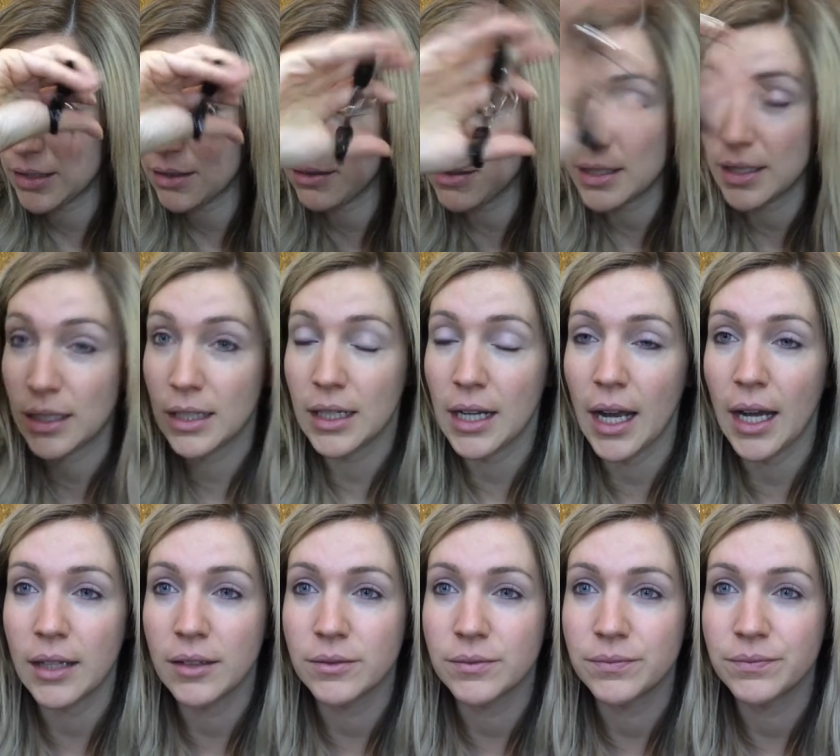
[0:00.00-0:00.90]
squeeze it
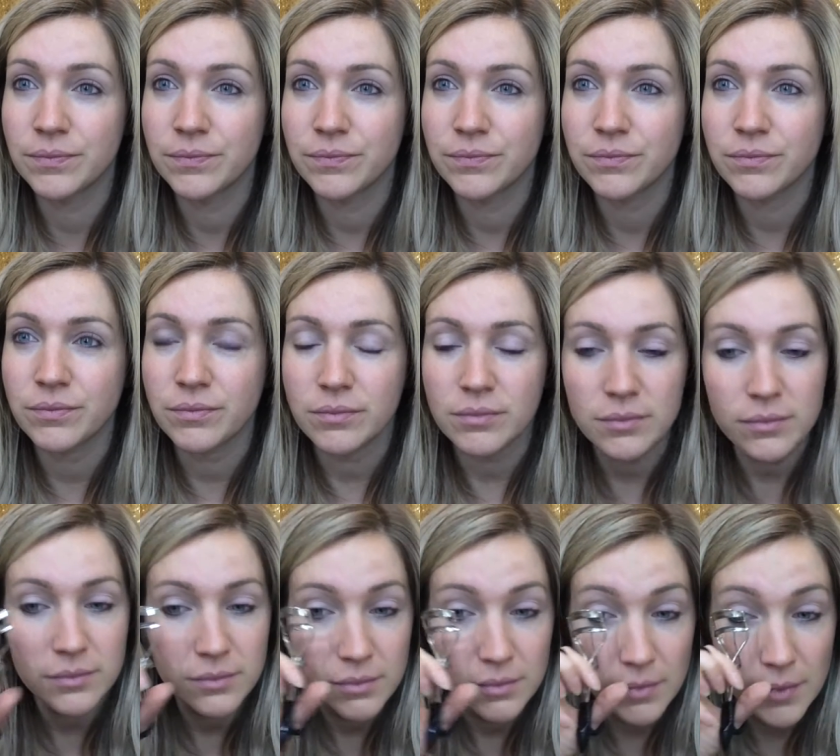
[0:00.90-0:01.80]
again.
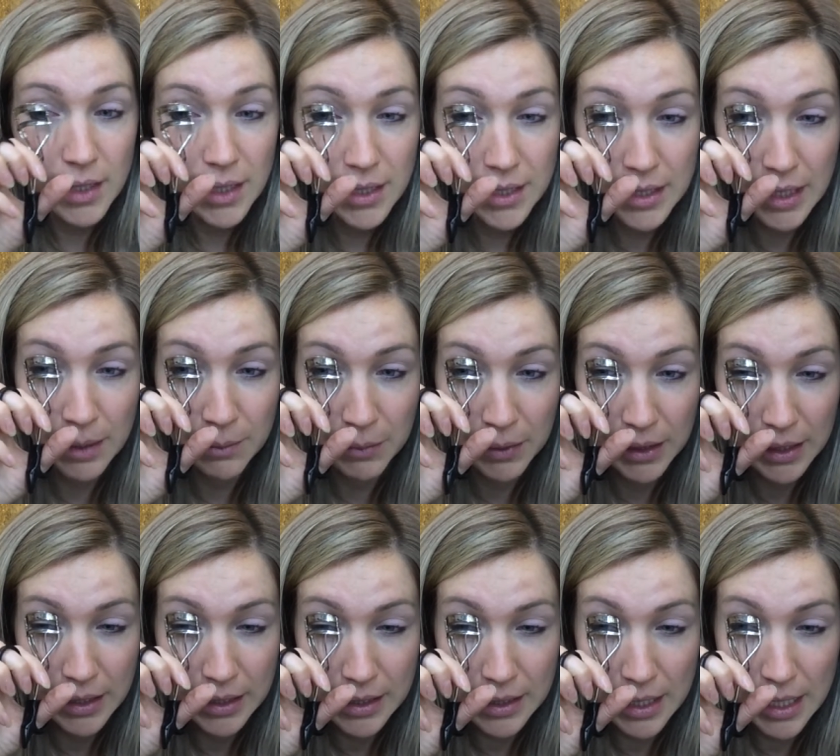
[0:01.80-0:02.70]
Same with
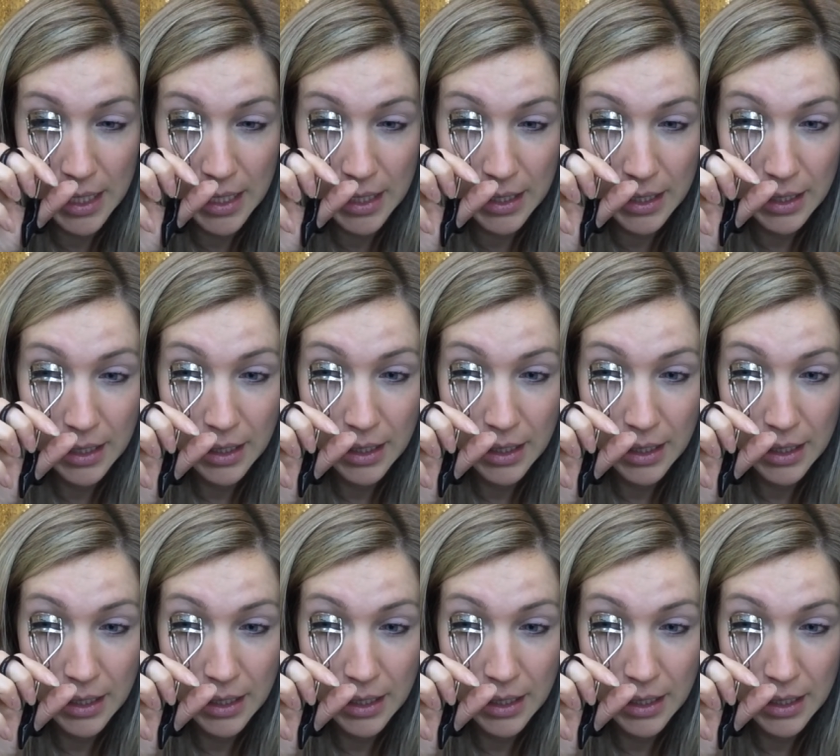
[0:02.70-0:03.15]
this side.